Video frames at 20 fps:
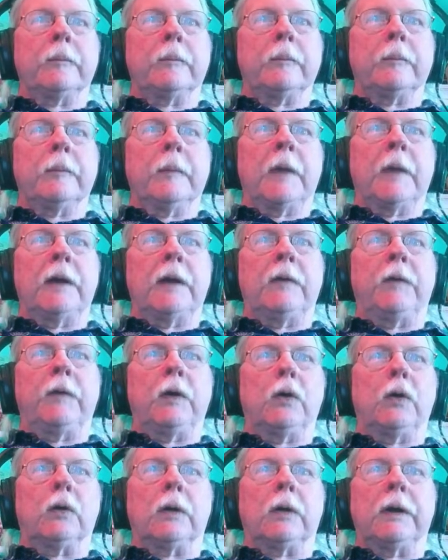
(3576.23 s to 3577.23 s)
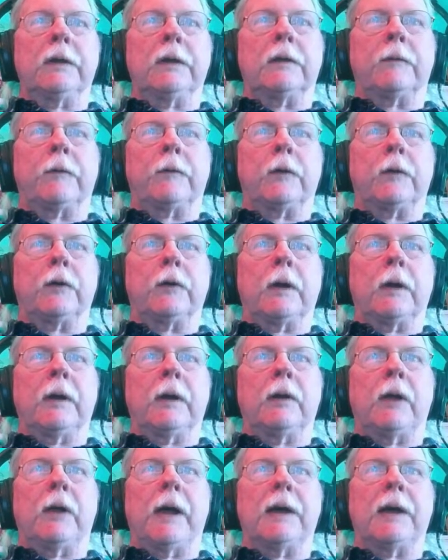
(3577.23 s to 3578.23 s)
And if you don't like the fur, it
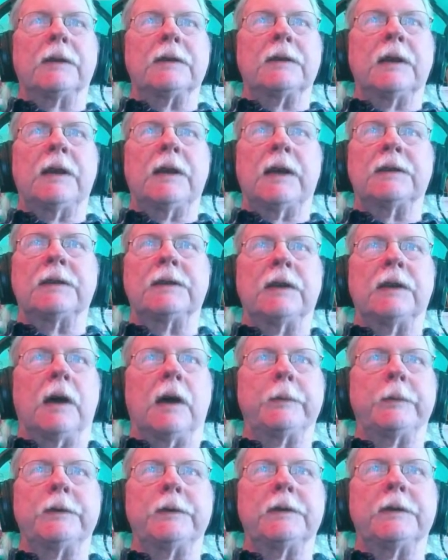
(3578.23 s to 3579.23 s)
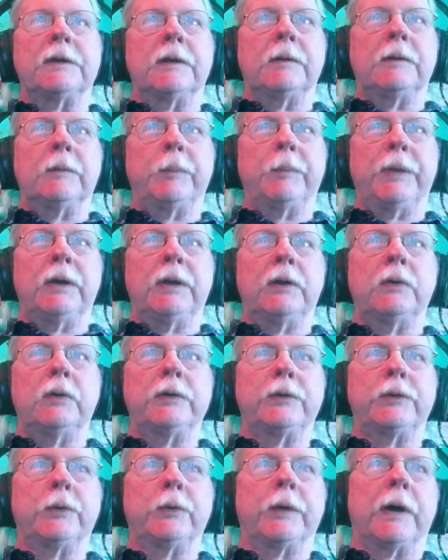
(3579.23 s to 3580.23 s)
has the options to be used
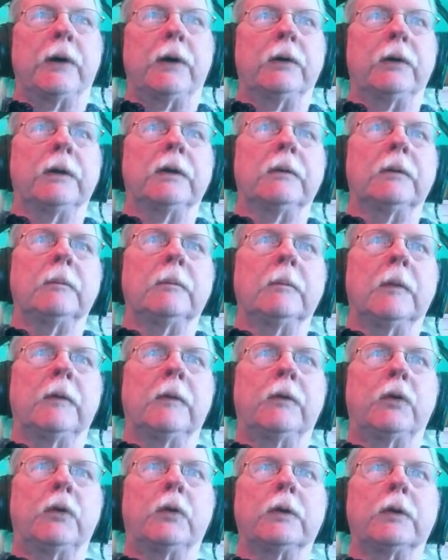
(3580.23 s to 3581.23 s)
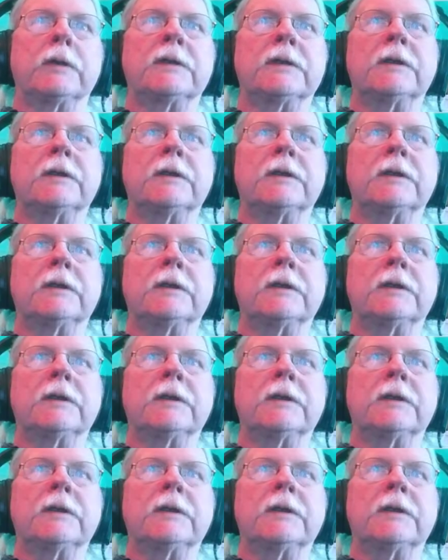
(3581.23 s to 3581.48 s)
without it, of course.